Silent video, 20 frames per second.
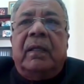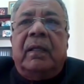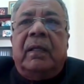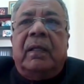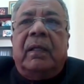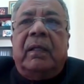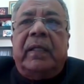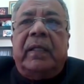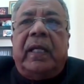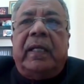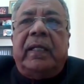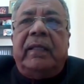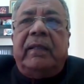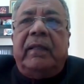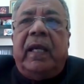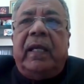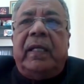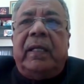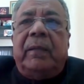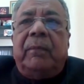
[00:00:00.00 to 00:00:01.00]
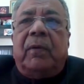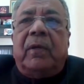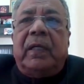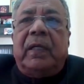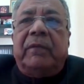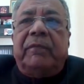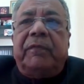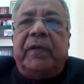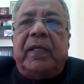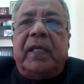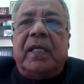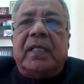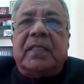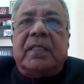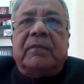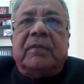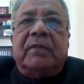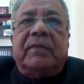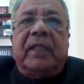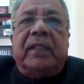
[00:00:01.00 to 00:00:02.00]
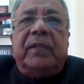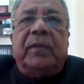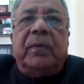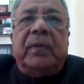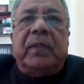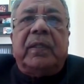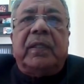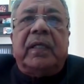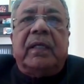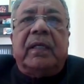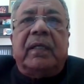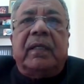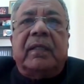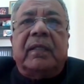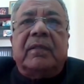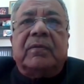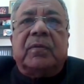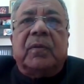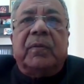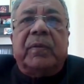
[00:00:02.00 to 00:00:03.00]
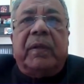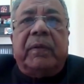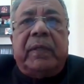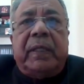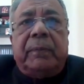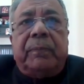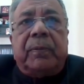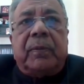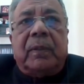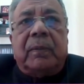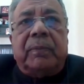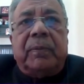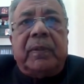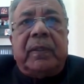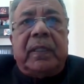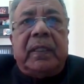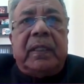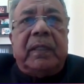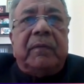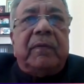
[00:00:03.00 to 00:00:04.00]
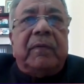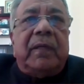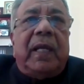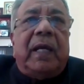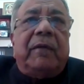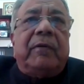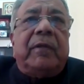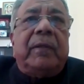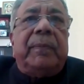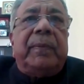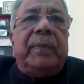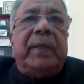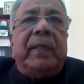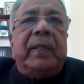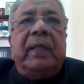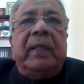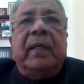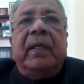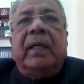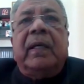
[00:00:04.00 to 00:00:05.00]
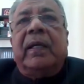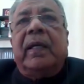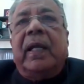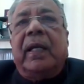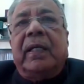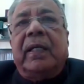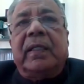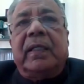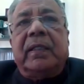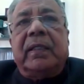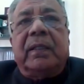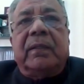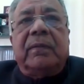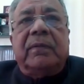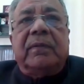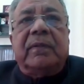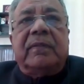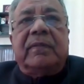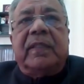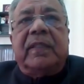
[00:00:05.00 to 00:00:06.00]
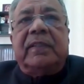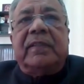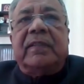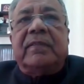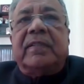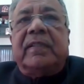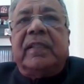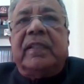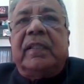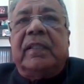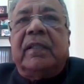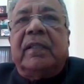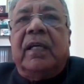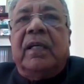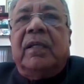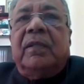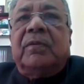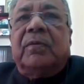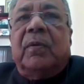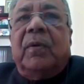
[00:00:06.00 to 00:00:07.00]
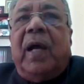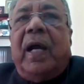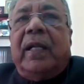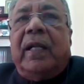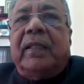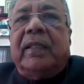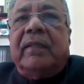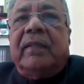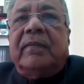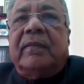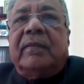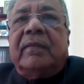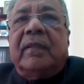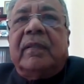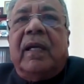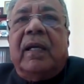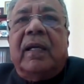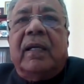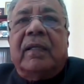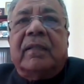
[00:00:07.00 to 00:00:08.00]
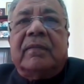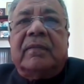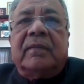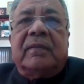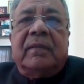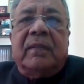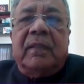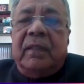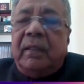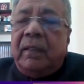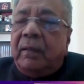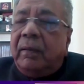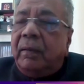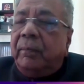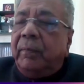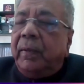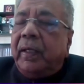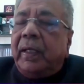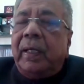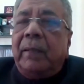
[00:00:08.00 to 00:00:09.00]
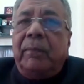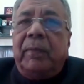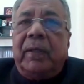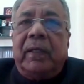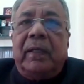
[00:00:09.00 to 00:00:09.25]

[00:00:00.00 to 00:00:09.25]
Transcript: so any modification of security interest over any property will have to be entered into this registry. So, and this has become